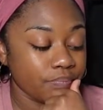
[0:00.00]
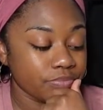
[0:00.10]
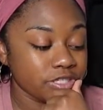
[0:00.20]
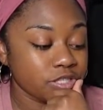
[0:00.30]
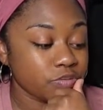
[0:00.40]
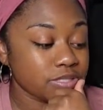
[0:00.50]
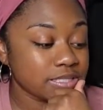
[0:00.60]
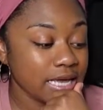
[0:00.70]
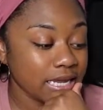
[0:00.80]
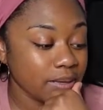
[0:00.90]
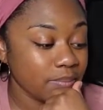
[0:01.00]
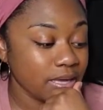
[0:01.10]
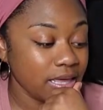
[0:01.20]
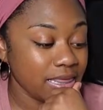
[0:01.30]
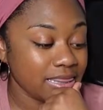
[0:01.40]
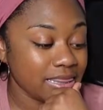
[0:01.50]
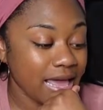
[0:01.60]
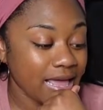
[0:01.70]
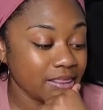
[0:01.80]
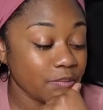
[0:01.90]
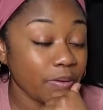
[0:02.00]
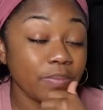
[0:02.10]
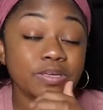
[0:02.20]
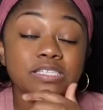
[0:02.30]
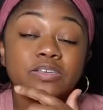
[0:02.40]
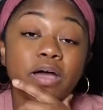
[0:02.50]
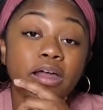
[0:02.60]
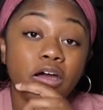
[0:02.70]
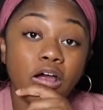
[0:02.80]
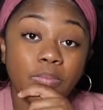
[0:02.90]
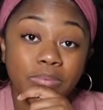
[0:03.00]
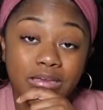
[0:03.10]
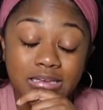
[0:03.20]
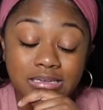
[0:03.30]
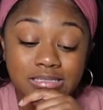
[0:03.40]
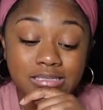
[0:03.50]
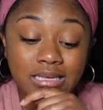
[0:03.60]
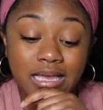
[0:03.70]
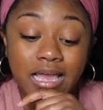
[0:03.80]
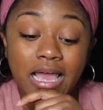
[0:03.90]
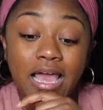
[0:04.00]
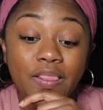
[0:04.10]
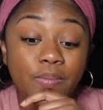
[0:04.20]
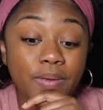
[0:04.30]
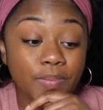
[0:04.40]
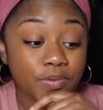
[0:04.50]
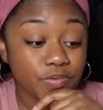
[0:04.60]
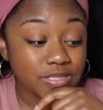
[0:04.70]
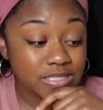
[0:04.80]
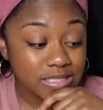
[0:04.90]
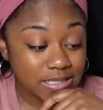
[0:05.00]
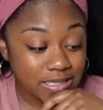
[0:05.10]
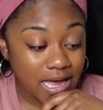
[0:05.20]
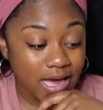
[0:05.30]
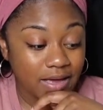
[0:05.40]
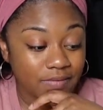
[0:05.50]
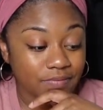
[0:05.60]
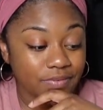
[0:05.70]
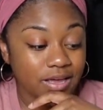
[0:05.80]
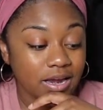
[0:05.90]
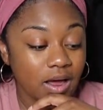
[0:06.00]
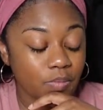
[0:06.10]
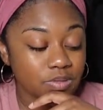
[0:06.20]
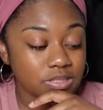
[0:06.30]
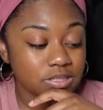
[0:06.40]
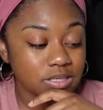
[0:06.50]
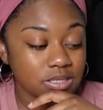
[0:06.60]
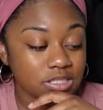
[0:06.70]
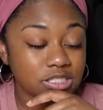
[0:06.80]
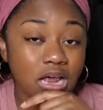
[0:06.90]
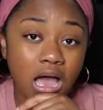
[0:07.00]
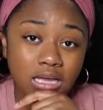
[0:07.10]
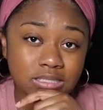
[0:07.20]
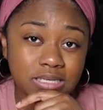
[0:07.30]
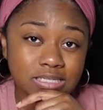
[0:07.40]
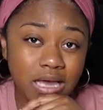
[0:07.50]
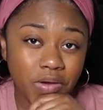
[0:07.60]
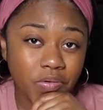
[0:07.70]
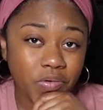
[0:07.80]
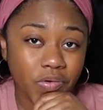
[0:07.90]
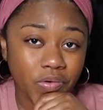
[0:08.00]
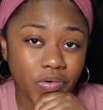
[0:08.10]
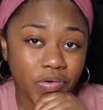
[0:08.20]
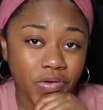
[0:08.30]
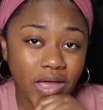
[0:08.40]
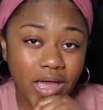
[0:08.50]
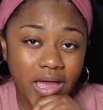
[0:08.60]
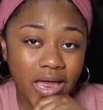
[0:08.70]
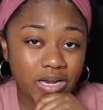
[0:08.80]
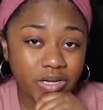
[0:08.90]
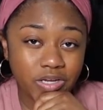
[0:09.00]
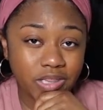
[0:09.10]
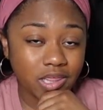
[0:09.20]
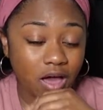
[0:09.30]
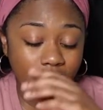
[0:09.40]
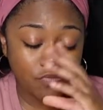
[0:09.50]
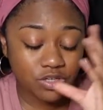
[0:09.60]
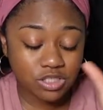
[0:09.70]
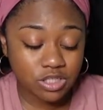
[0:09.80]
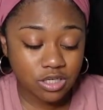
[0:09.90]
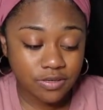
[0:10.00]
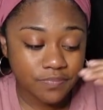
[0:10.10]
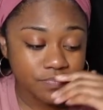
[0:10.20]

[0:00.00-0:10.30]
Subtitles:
she was telling me that the baby still had a heartbeat, and the baby was still alive. And I was shocked because I hadn't thought for sure